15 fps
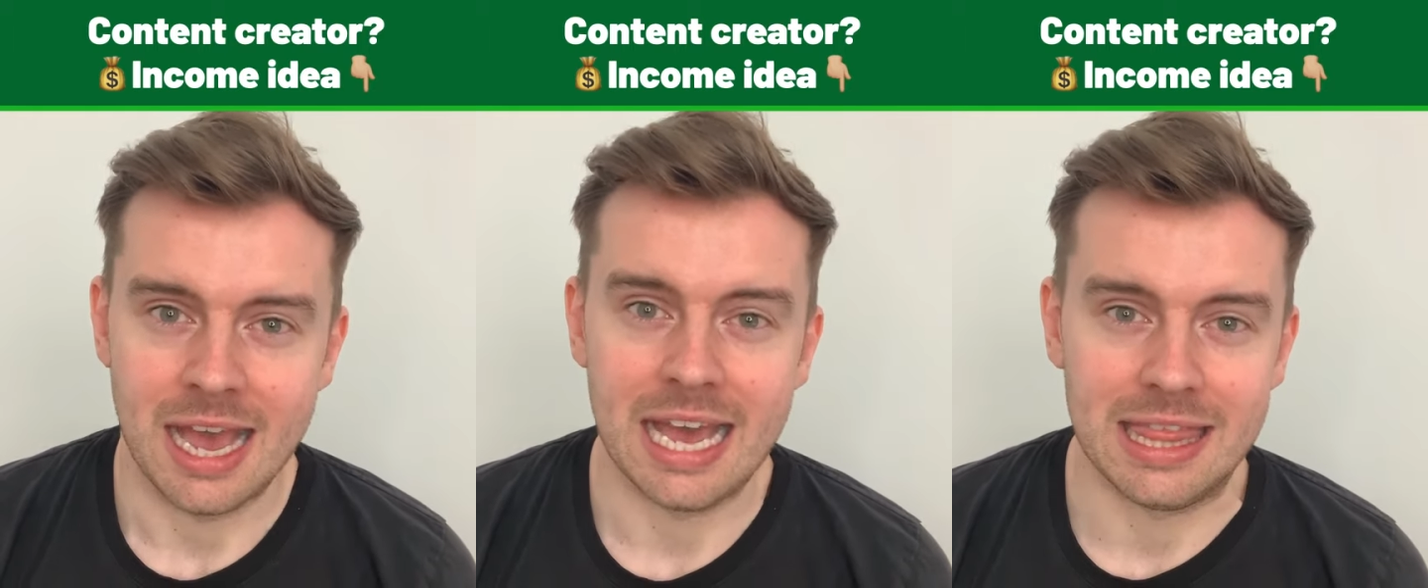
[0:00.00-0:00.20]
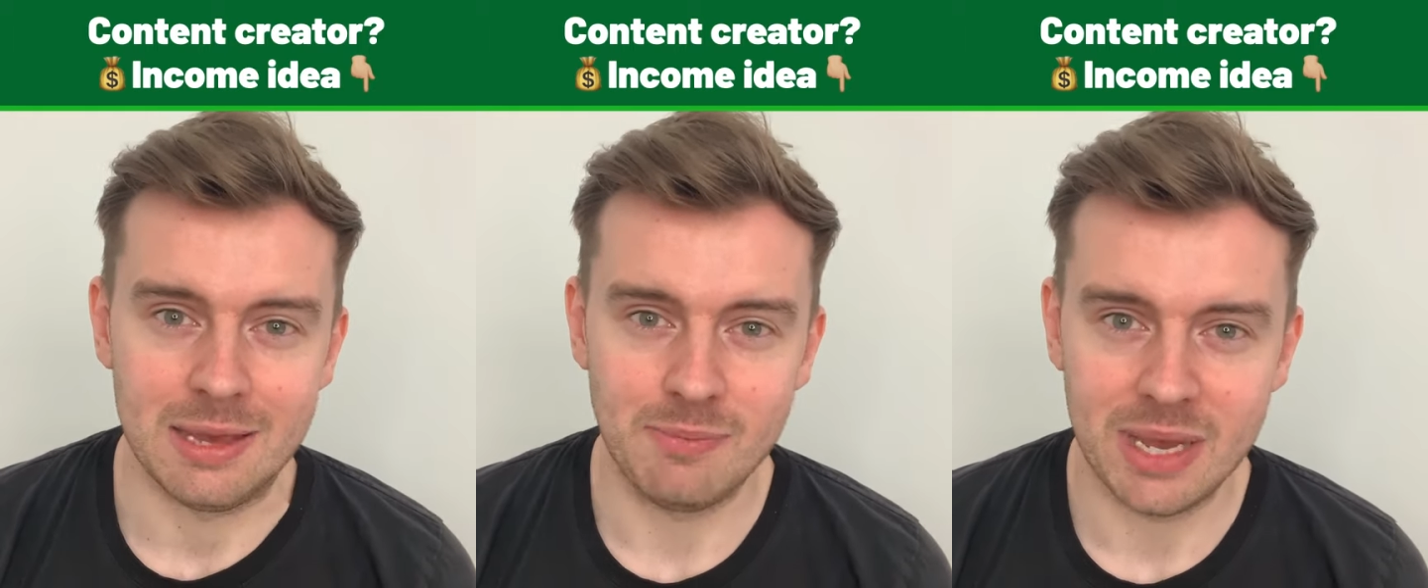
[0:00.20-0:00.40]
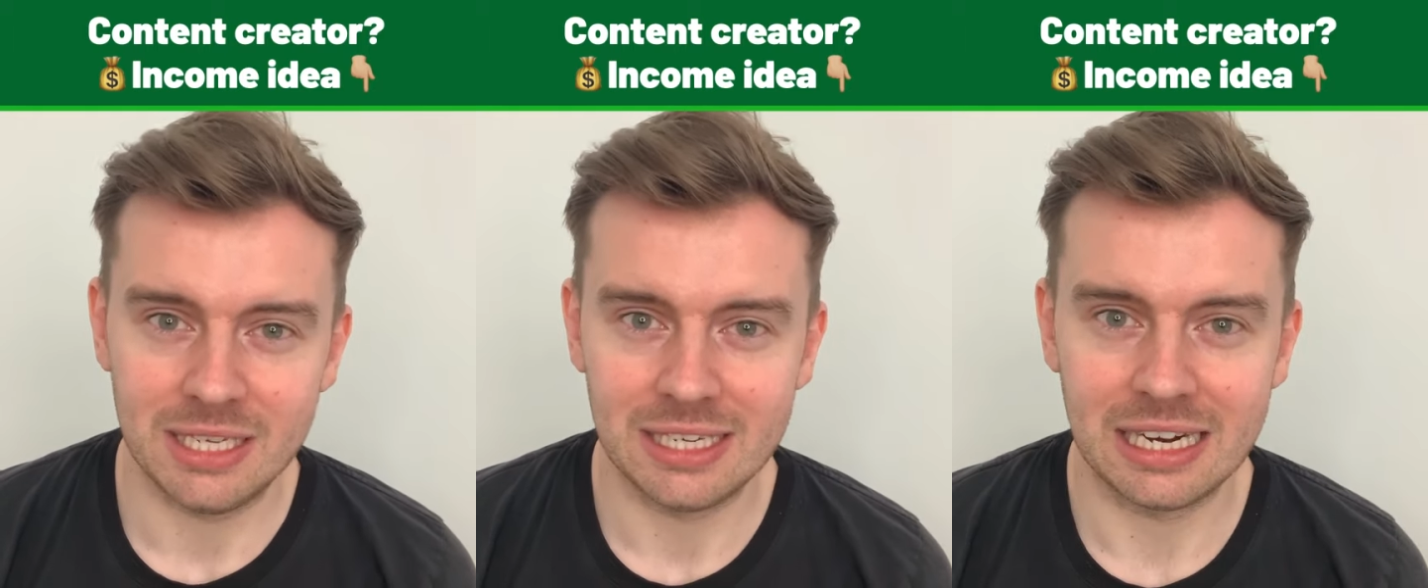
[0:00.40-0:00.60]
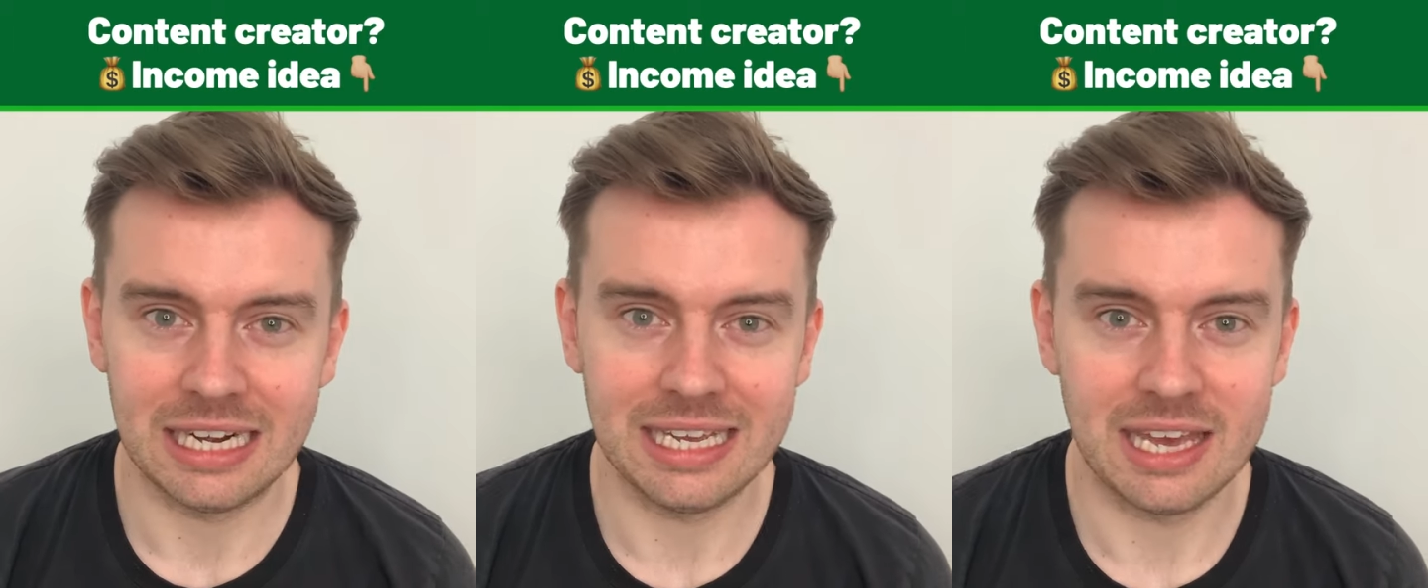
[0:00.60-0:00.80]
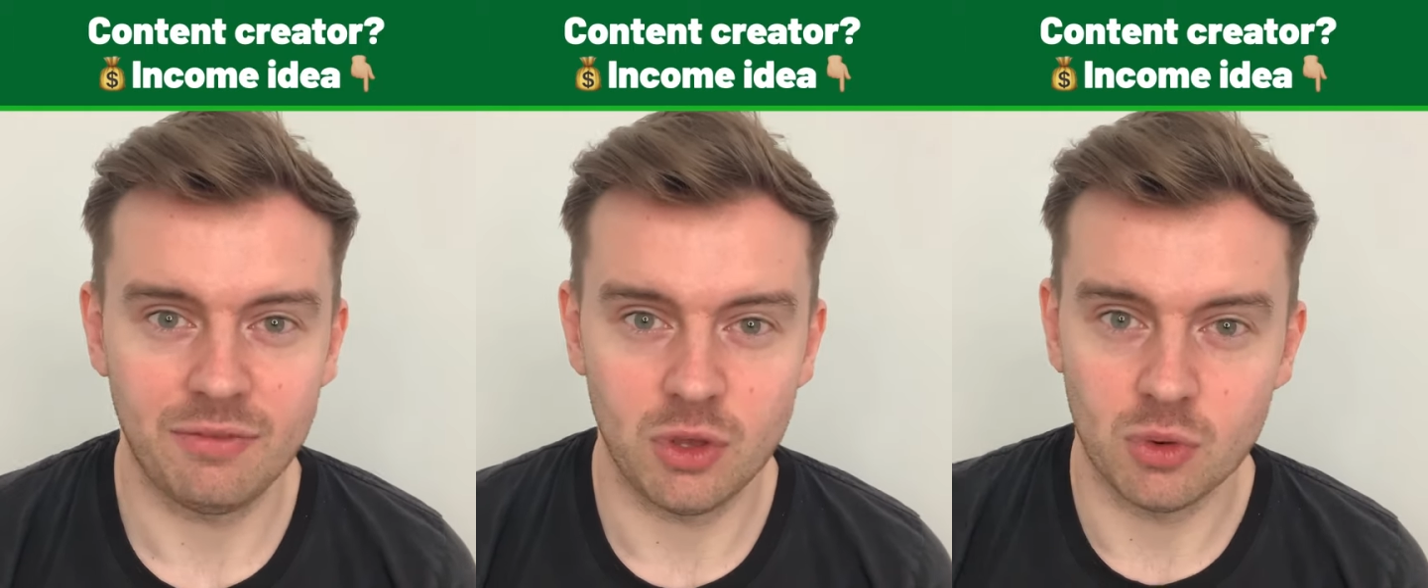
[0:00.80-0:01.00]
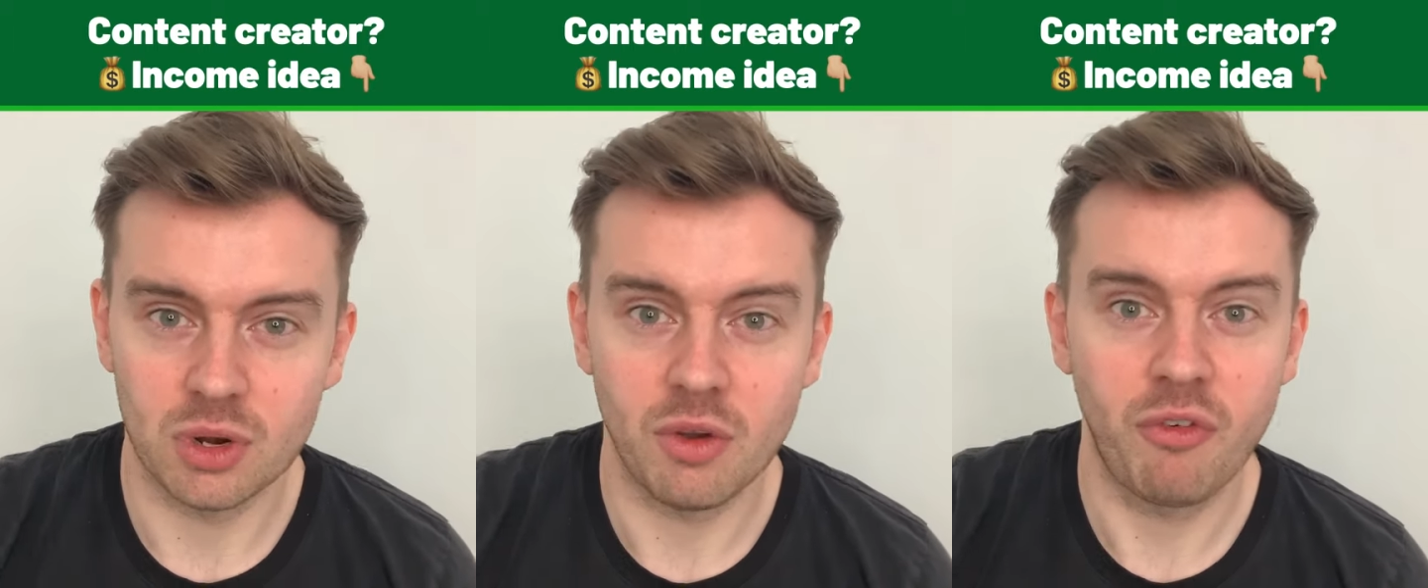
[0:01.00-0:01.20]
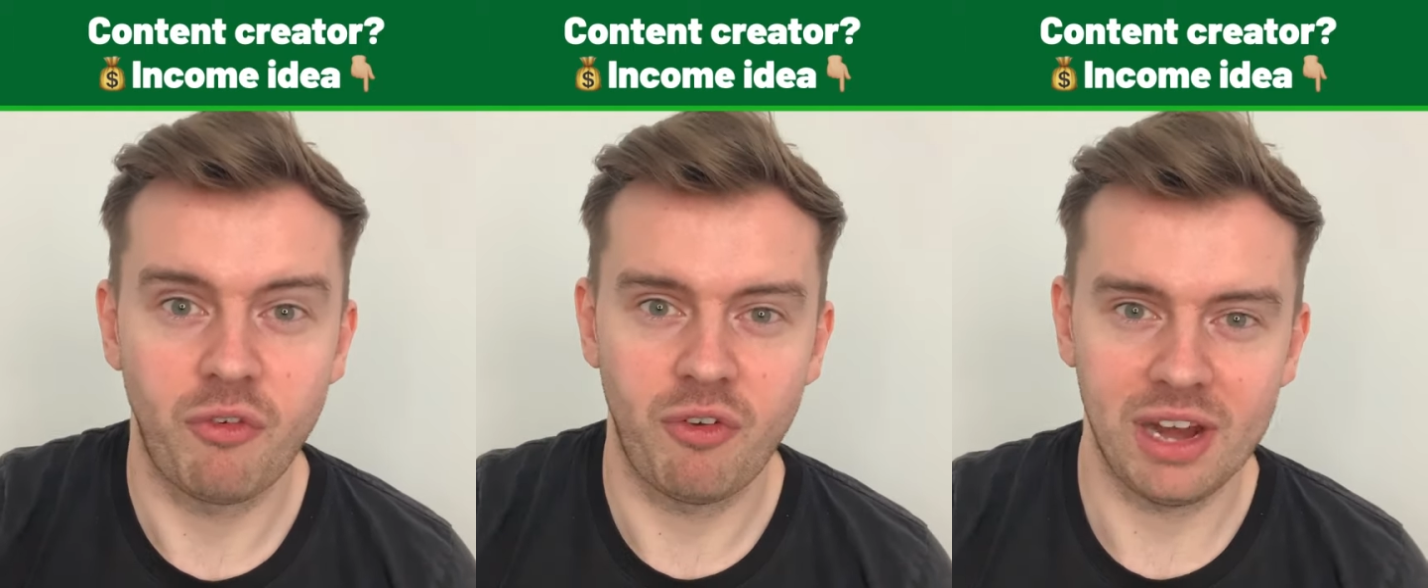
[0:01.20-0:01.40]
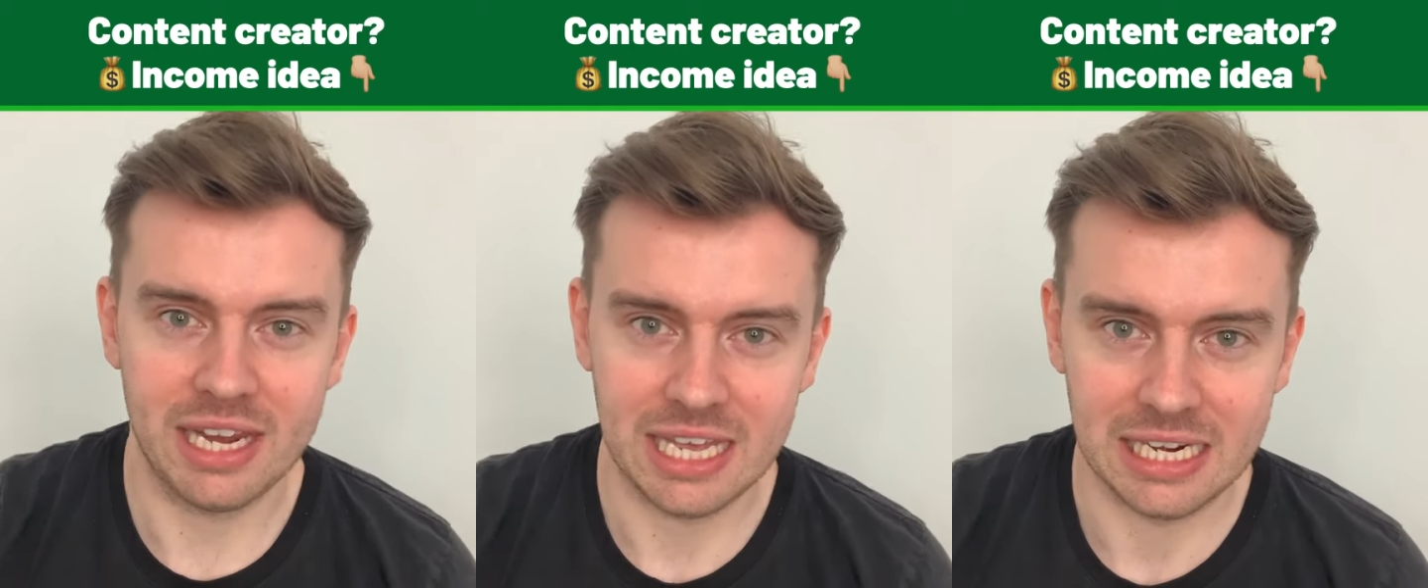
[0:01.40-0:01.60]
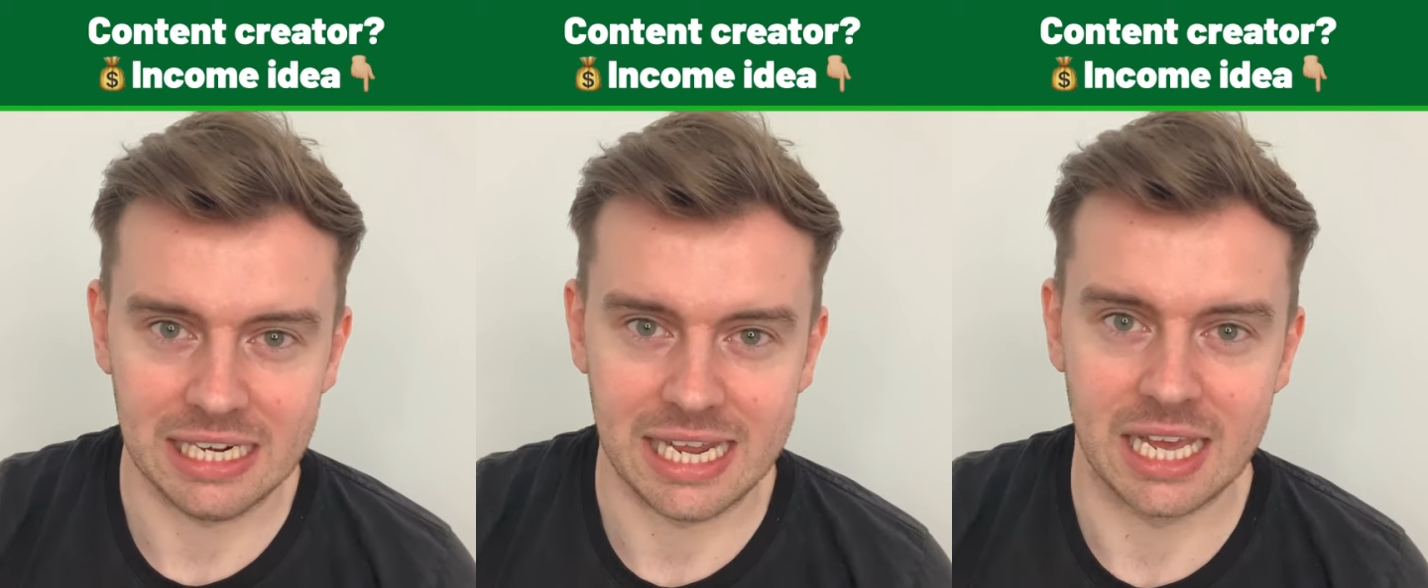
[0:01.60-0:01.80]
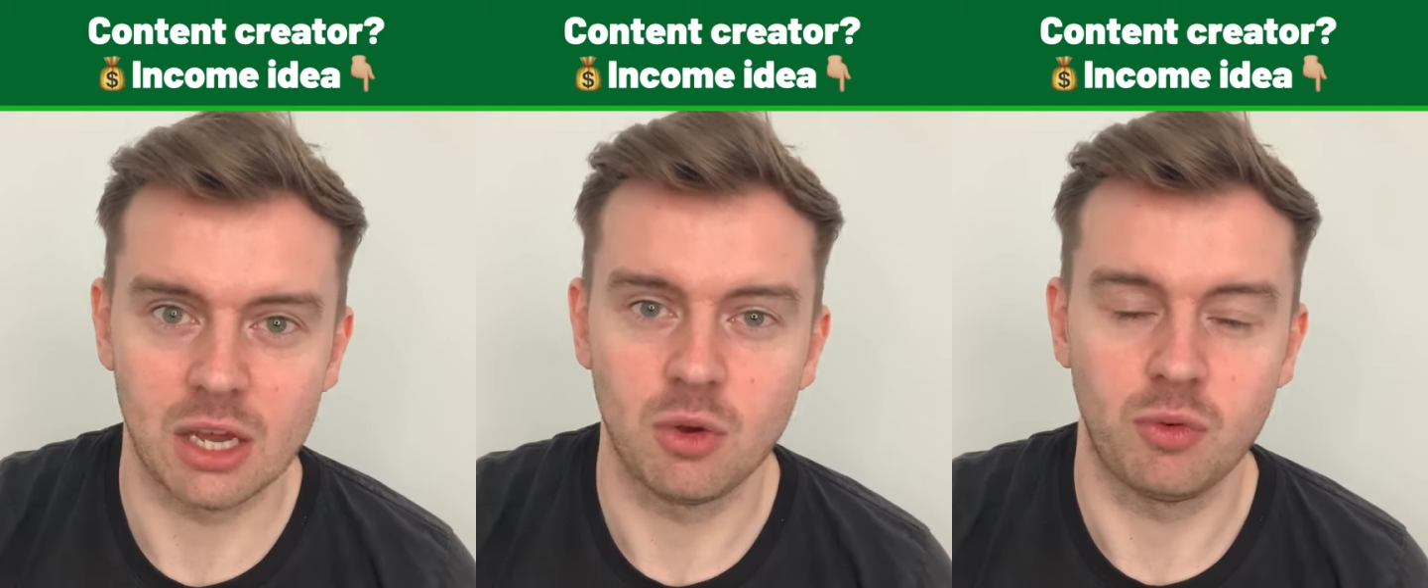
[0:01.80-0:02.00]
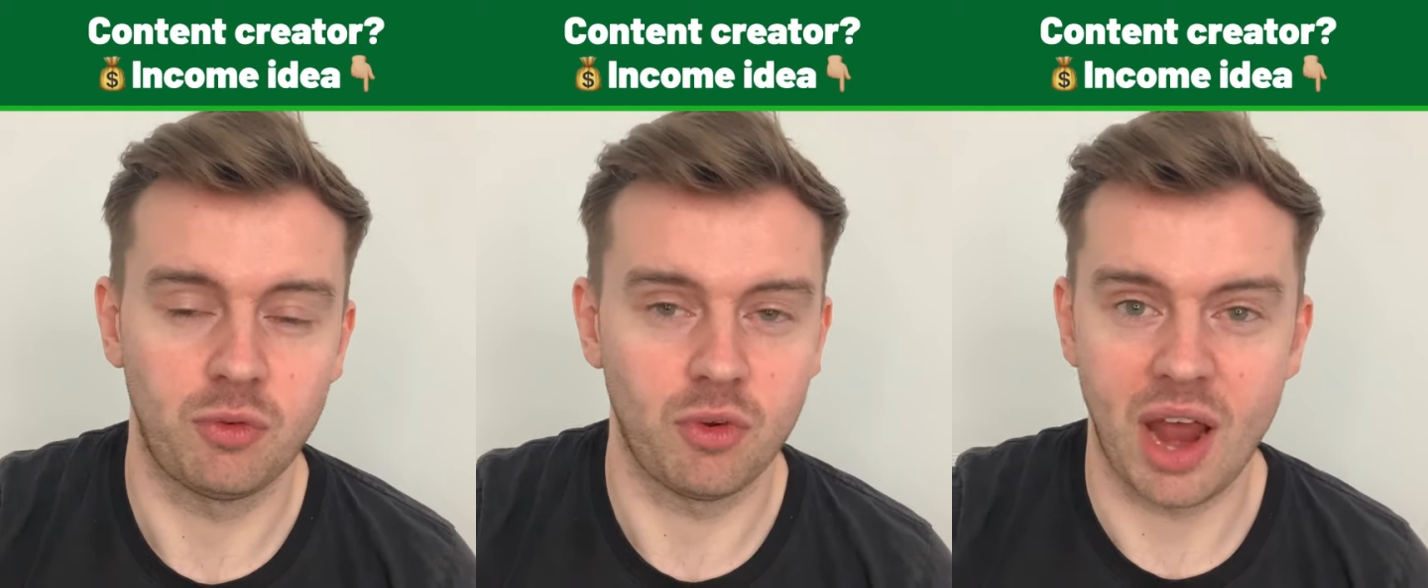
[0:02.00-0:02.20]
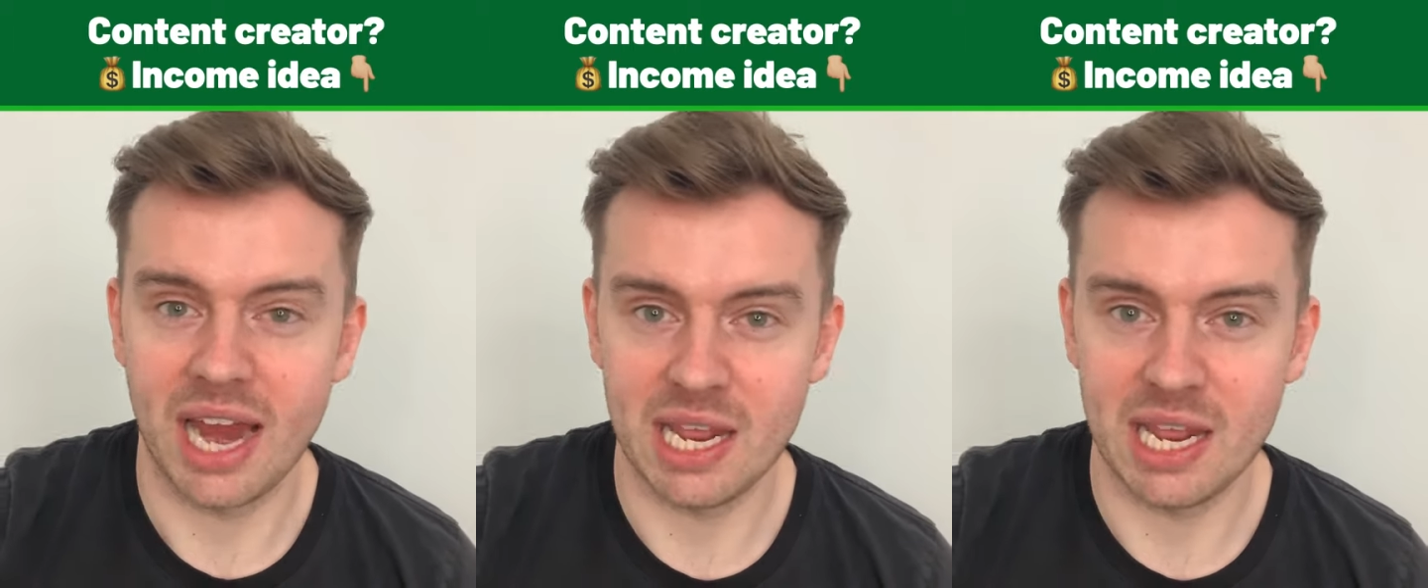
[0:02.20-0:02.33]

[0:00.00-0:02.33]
and they basically give you an affiliate link for